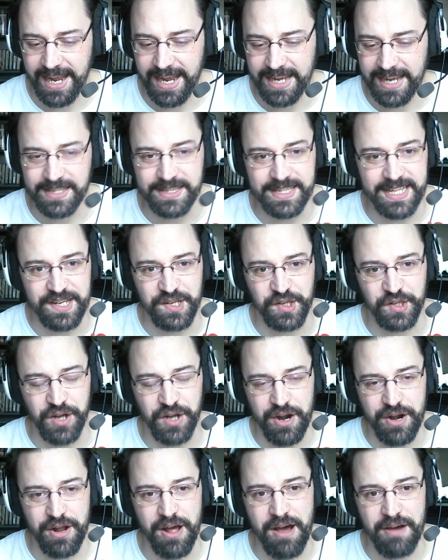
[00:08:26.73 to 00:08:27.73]
And they
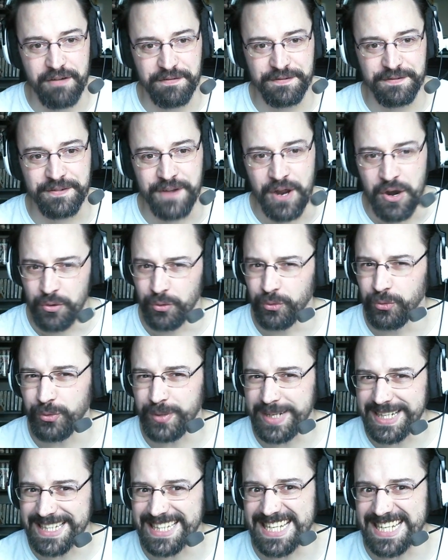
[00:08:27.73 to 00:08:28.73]
start off
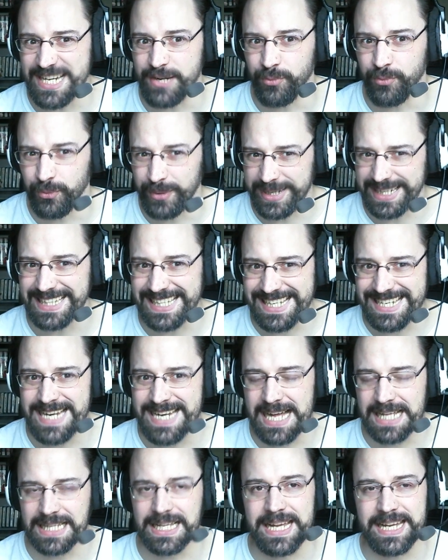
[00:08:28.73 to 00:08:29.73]
really, really
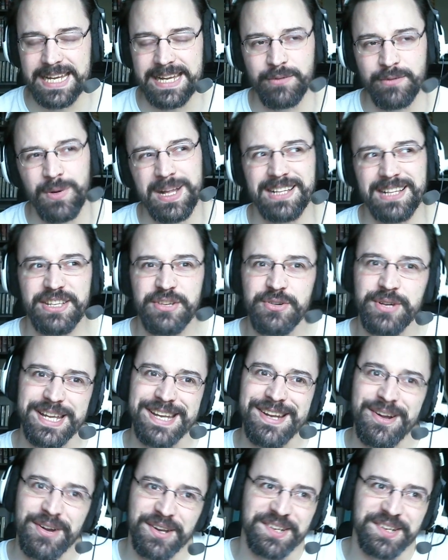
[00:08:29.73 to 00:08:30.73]
not liking, well, Yukino